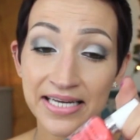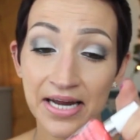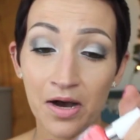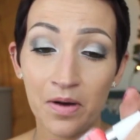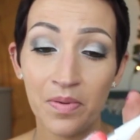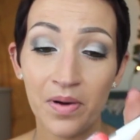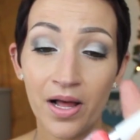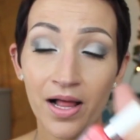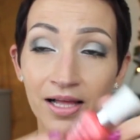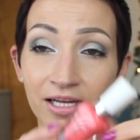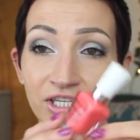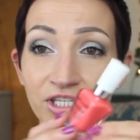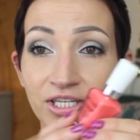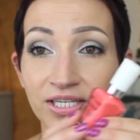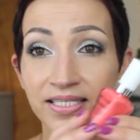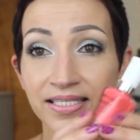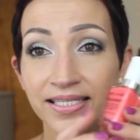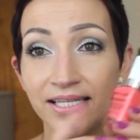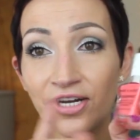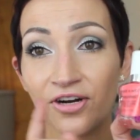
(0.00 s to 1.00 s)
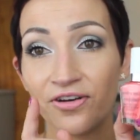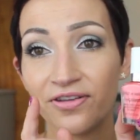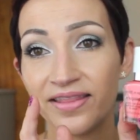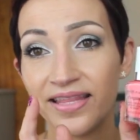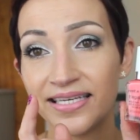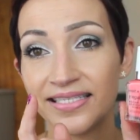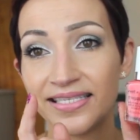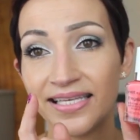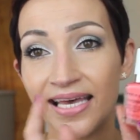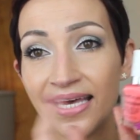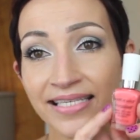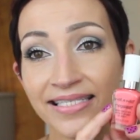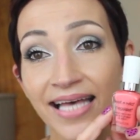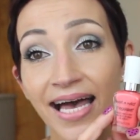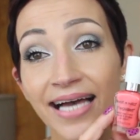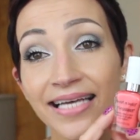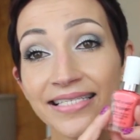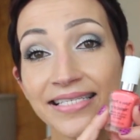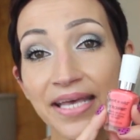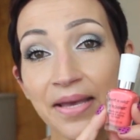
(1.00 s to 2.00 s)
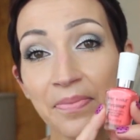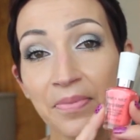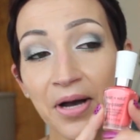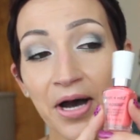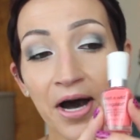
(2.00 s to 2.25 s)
nail polishes that are this exact same